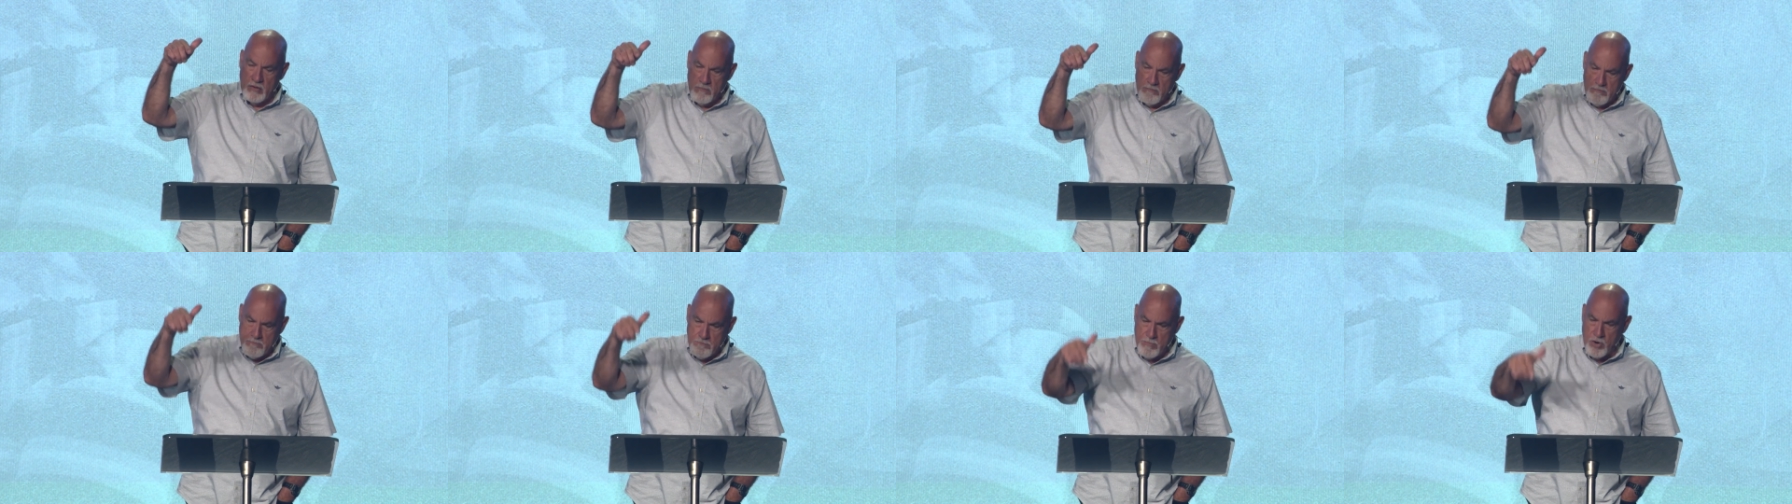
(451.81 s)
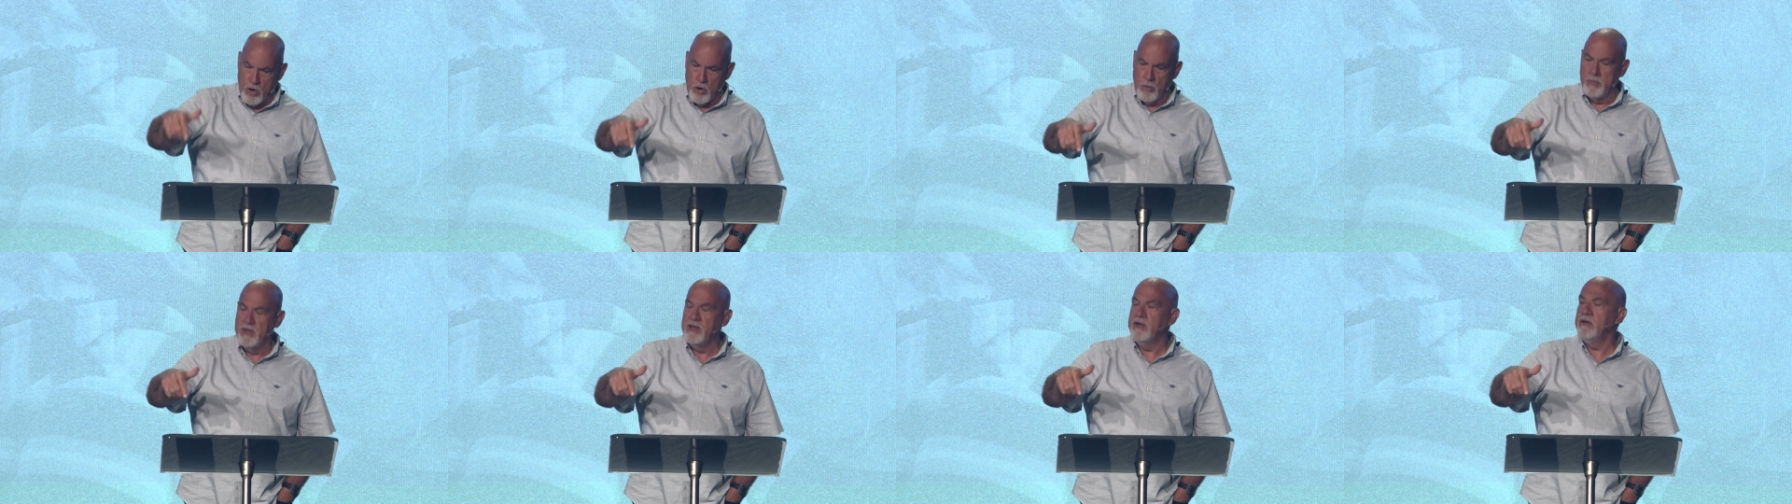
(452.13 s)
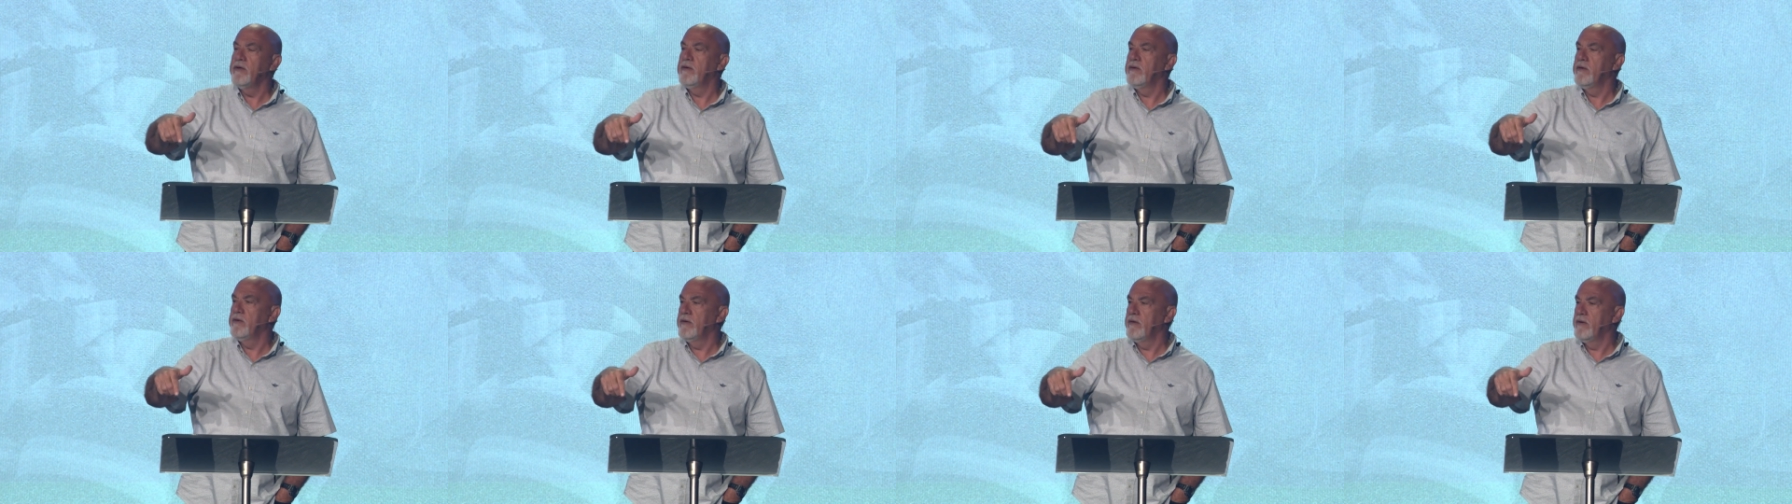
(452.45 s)
moment.
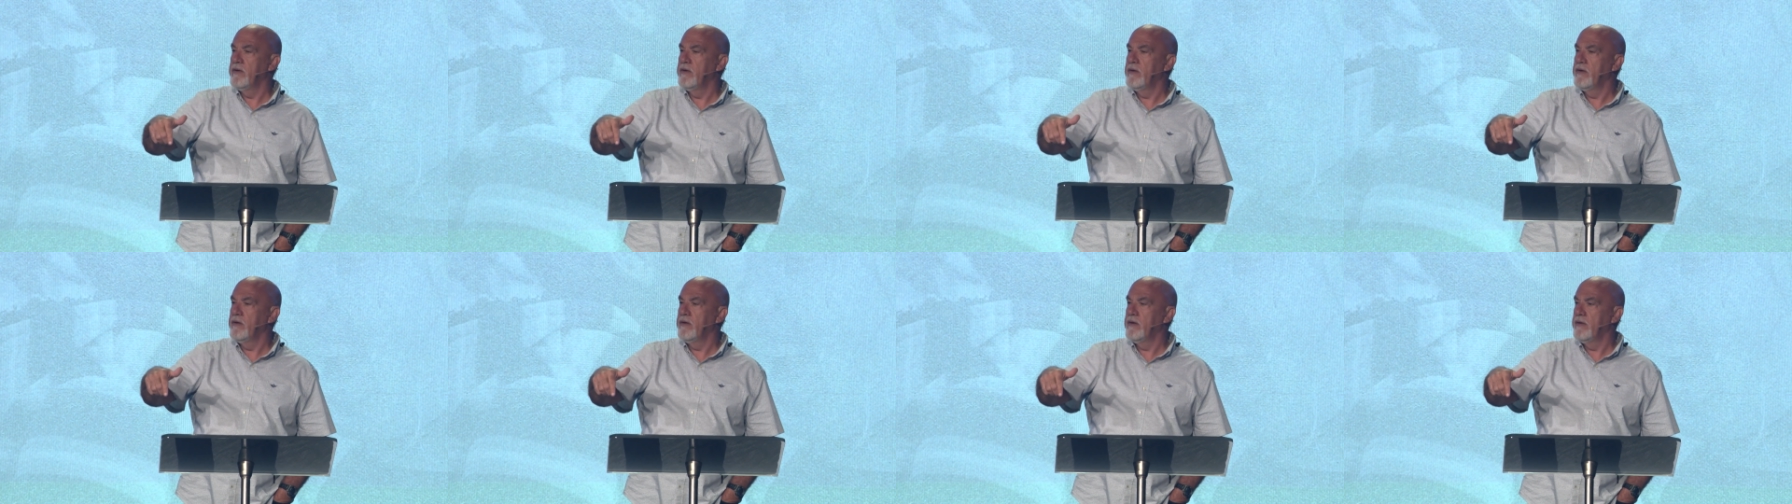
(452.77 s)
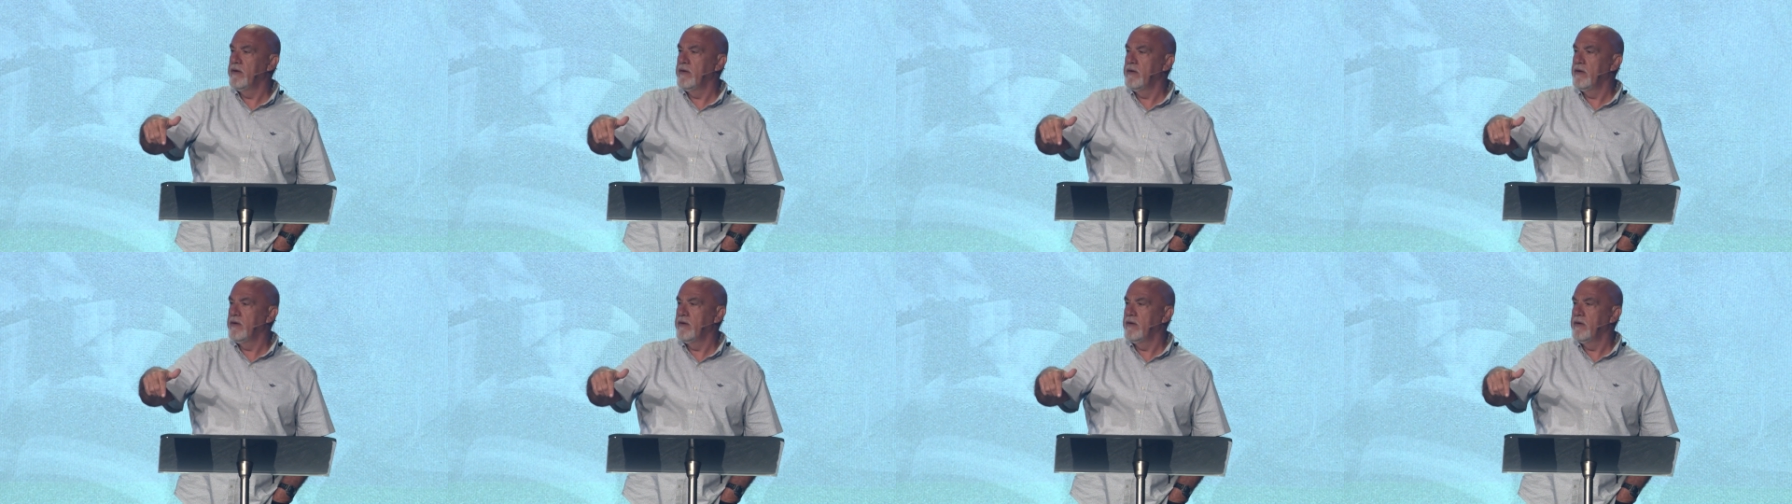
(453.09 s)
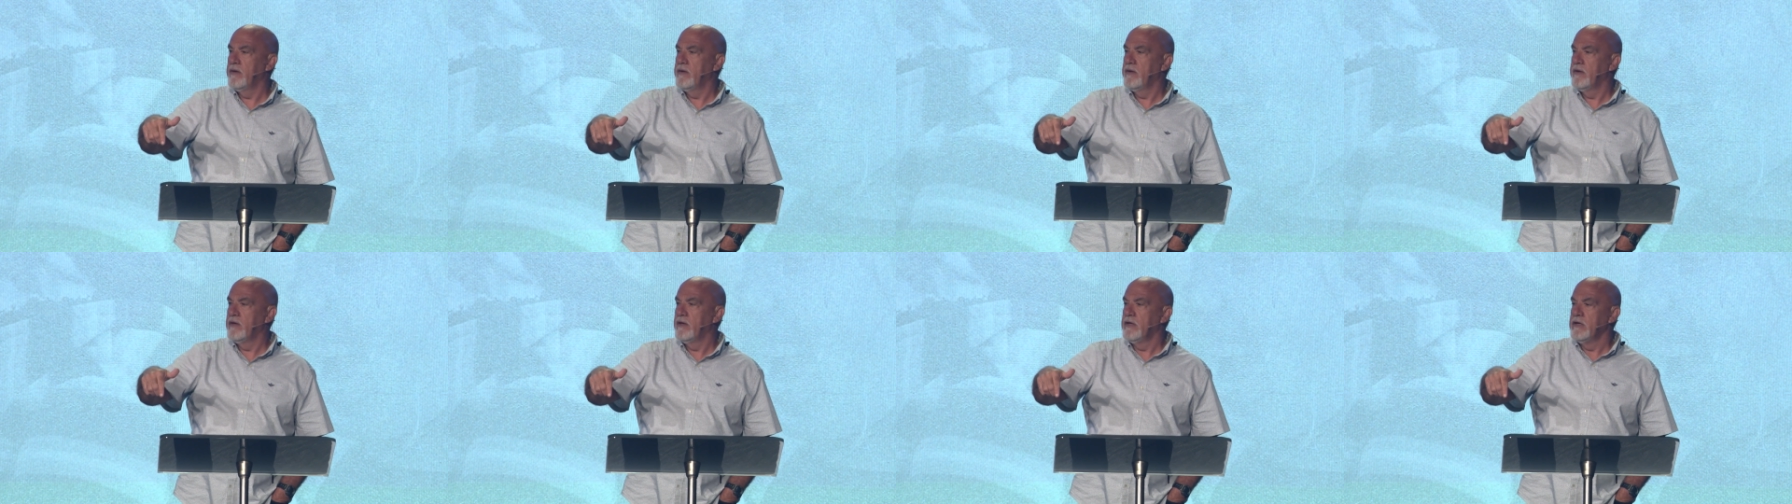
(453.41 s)

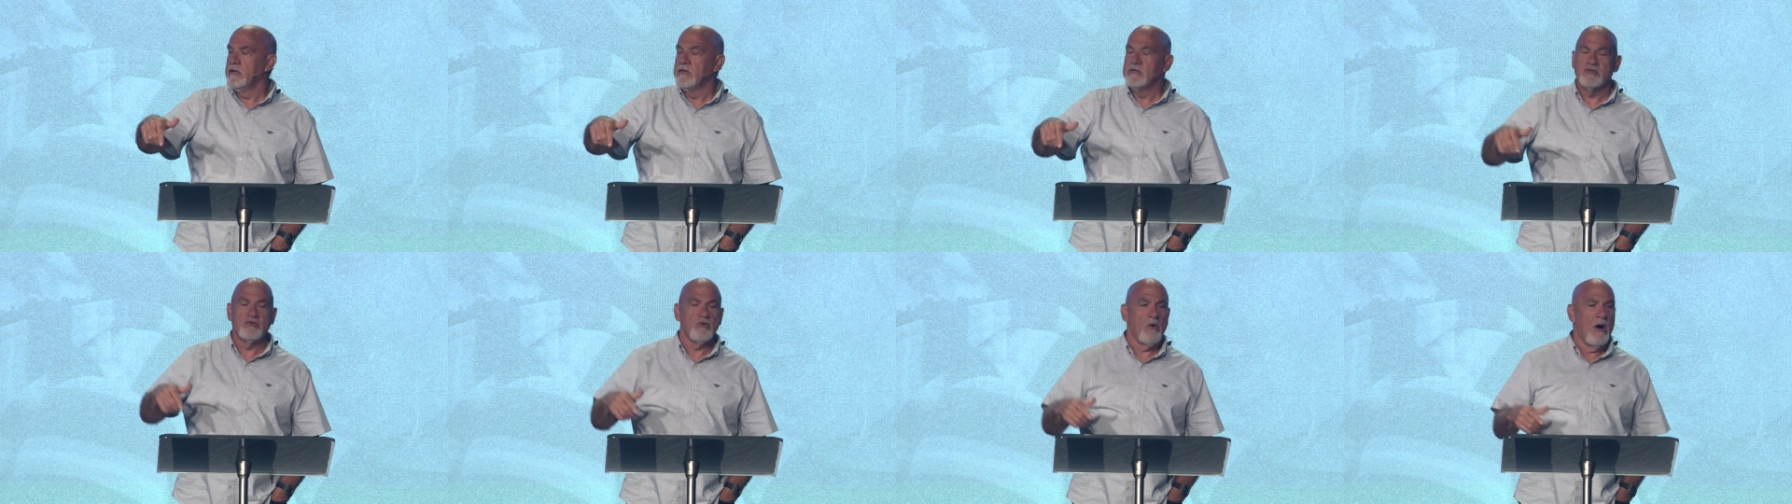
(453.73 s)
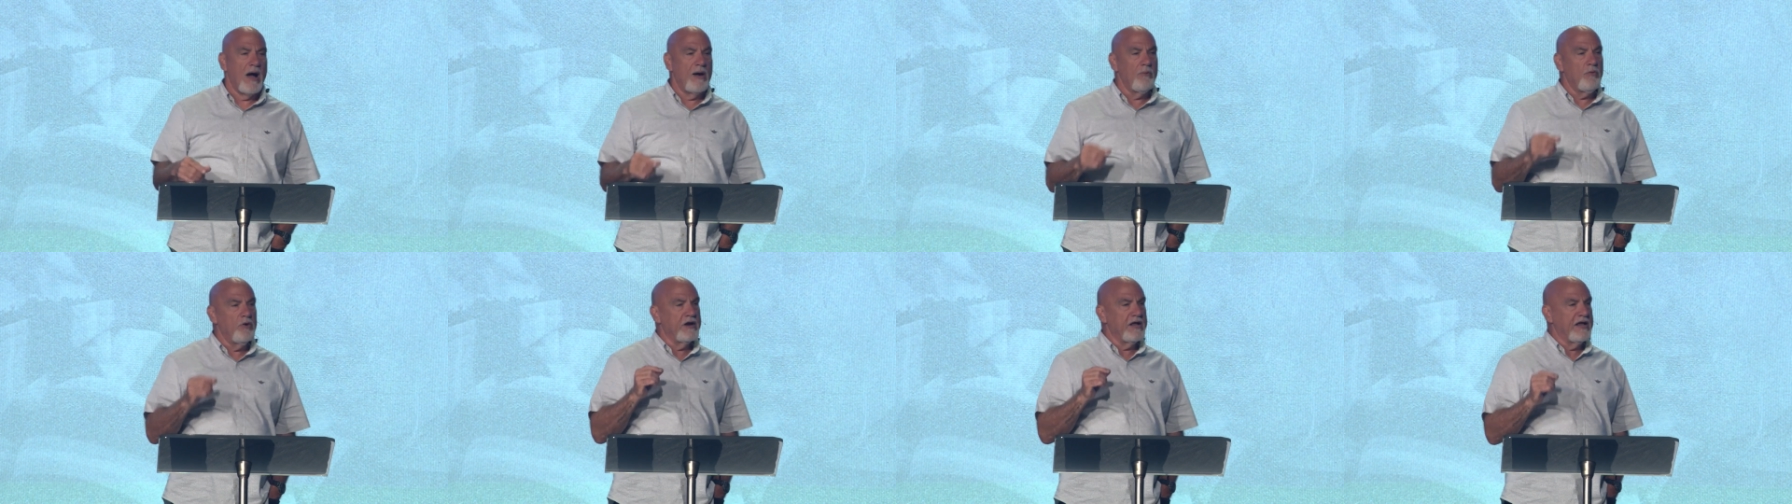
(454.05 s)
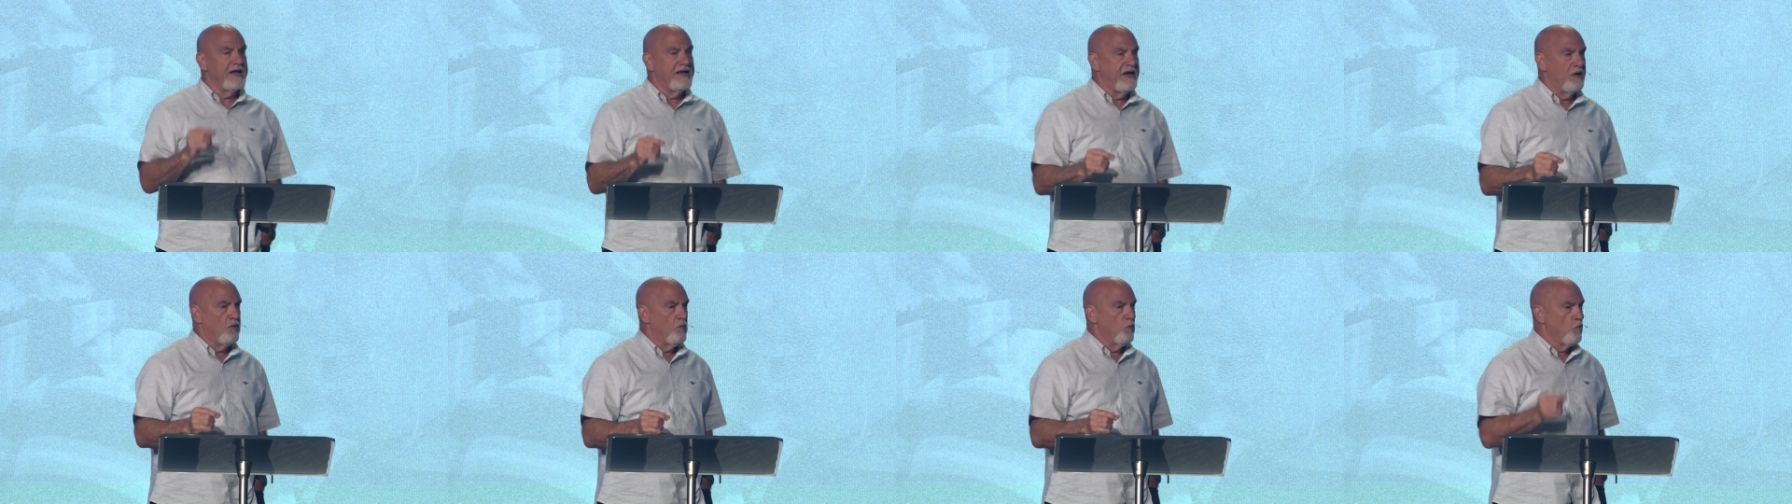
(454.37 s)
So I want to
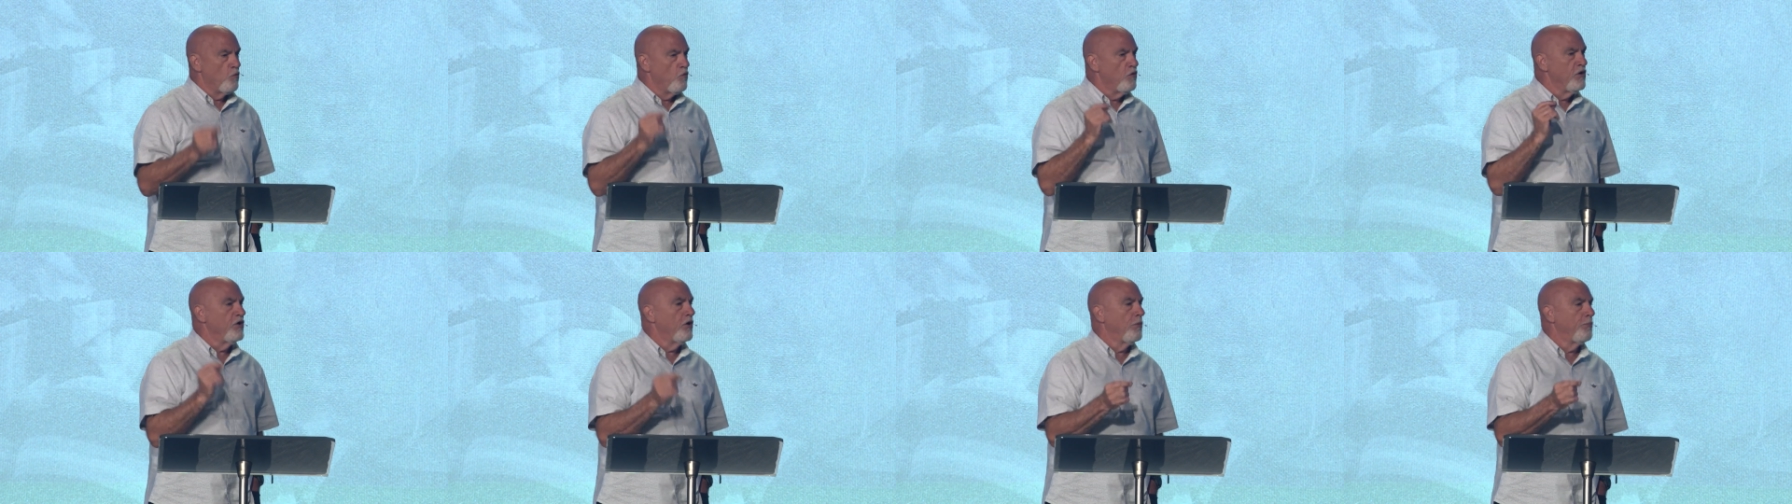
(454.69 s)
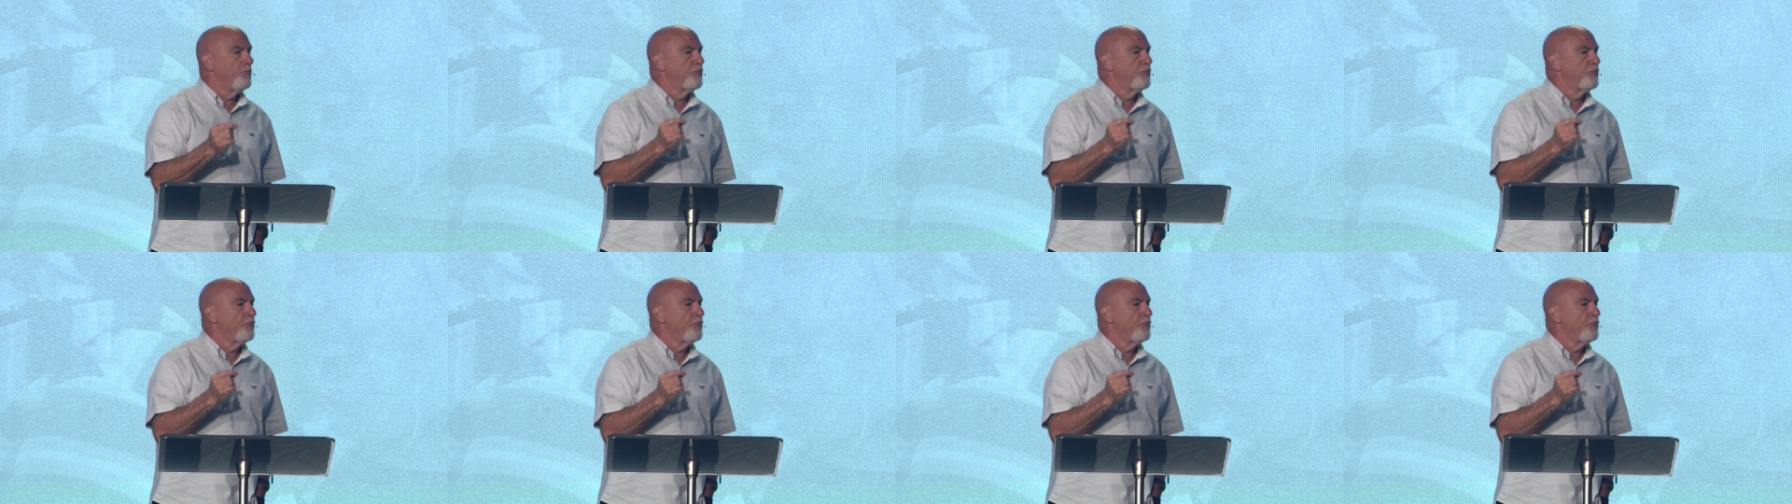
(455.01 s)
get real